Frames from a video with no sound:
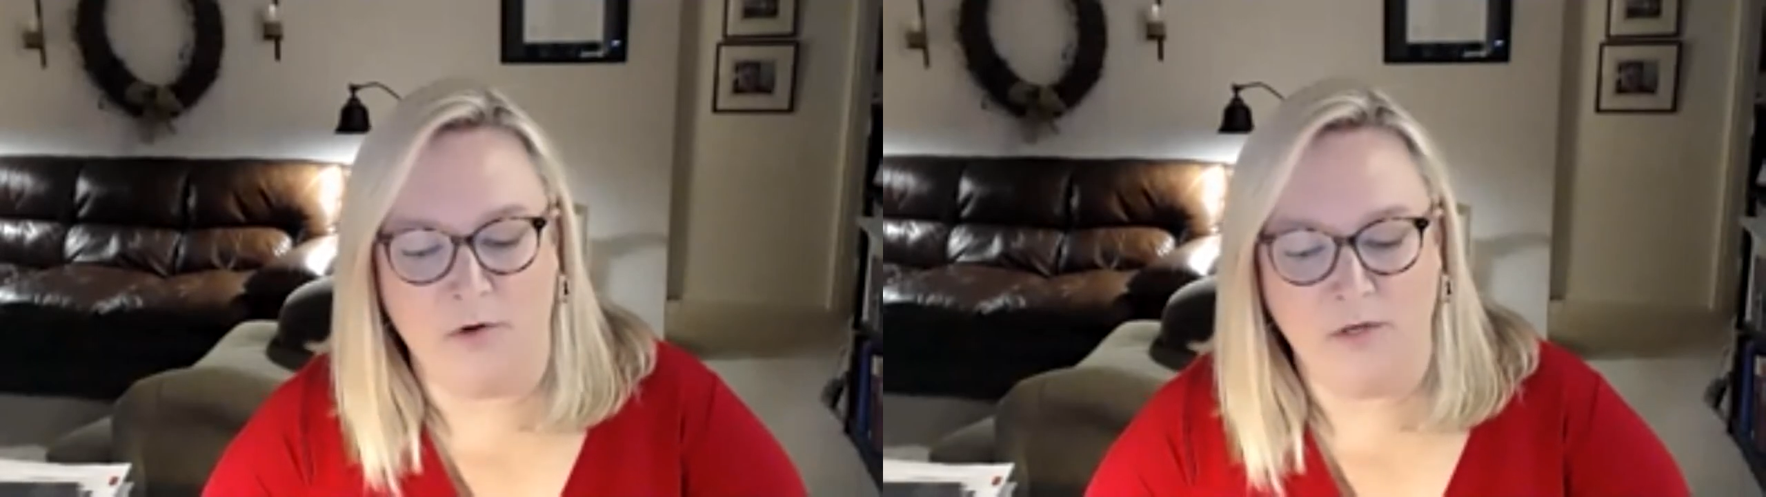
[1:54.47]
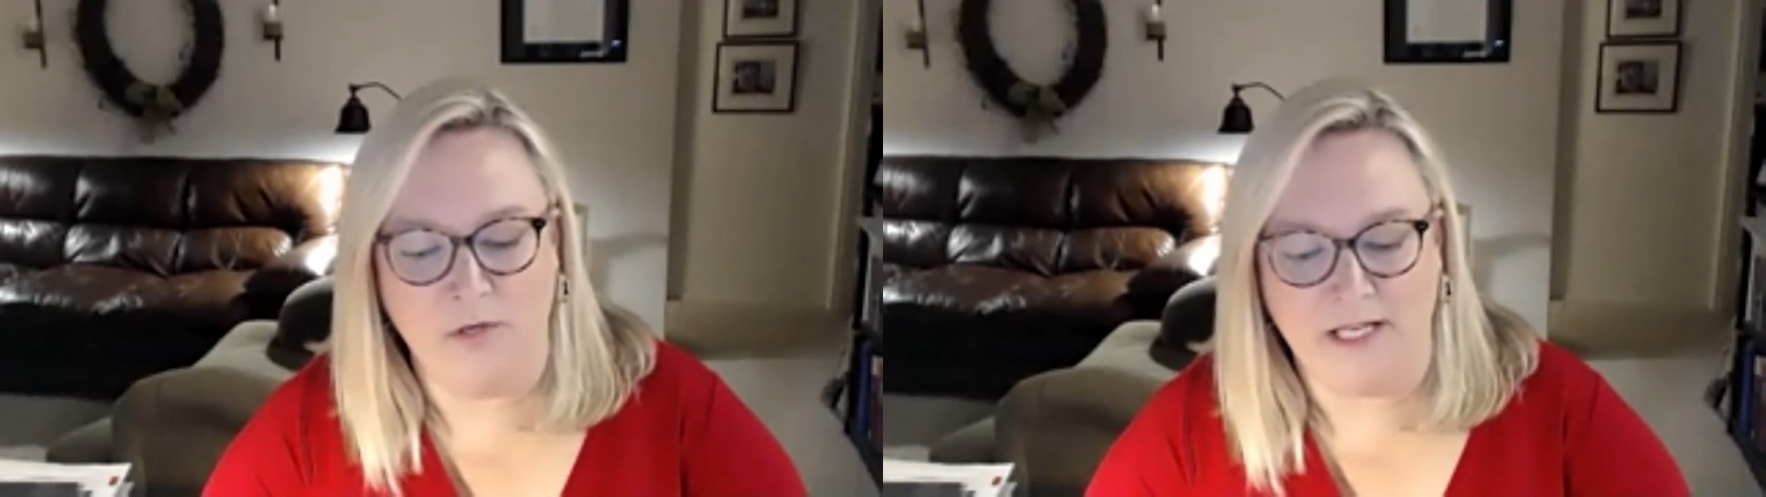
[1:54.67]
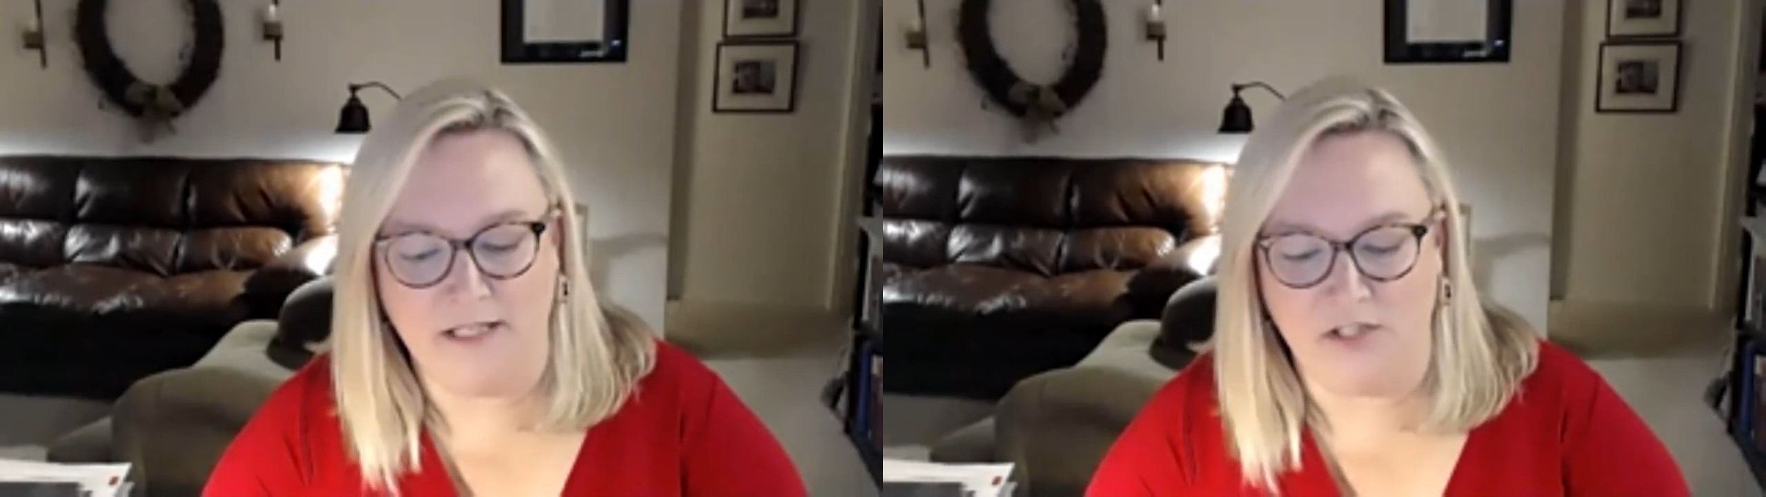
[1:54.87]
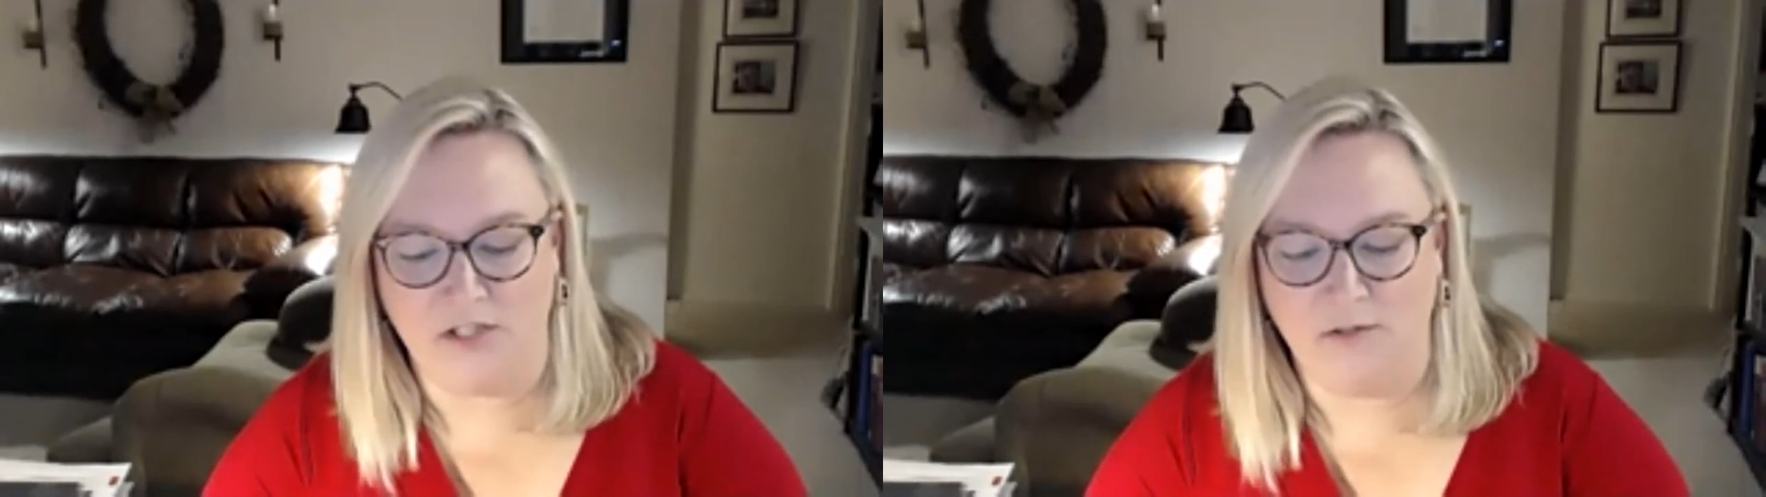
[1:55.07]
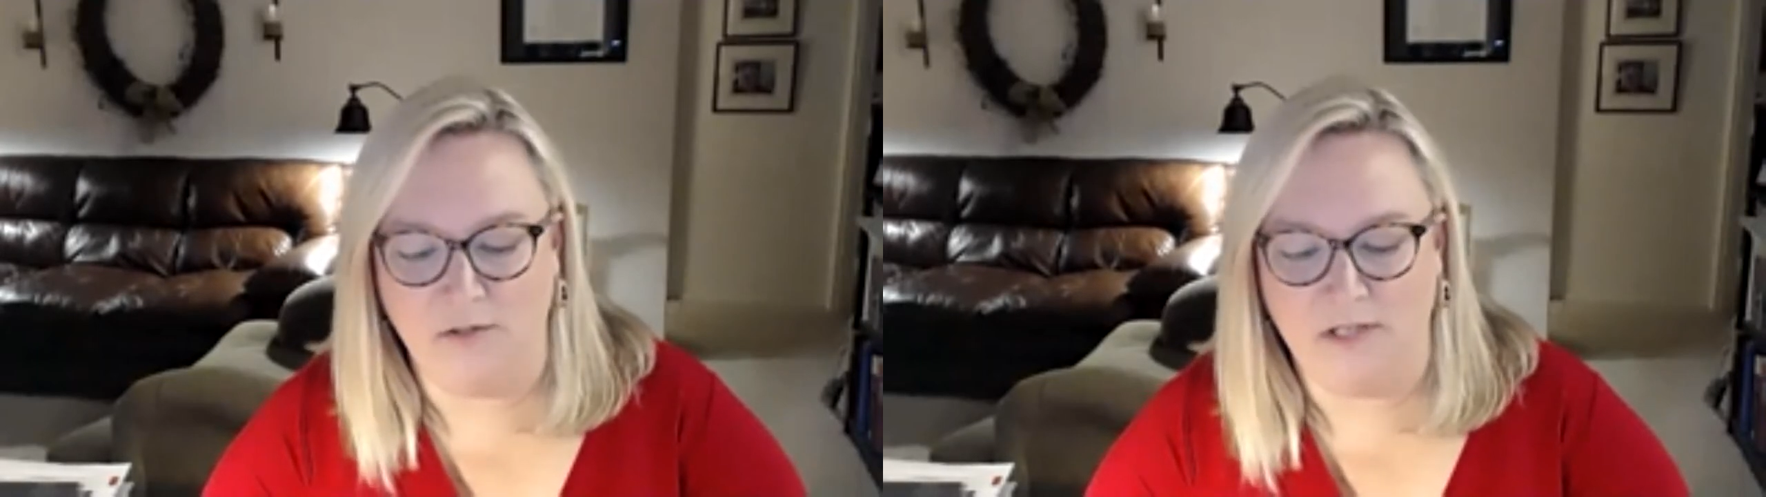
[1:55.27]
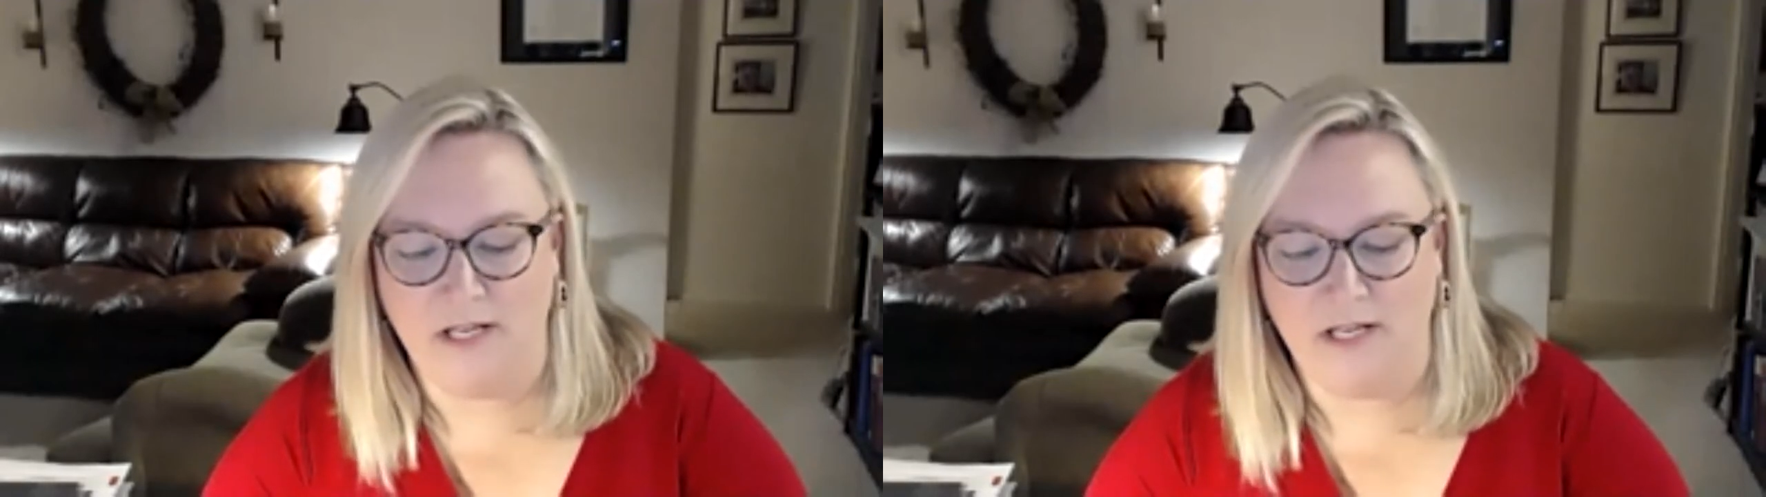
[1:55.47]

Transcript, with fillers: Initiative at the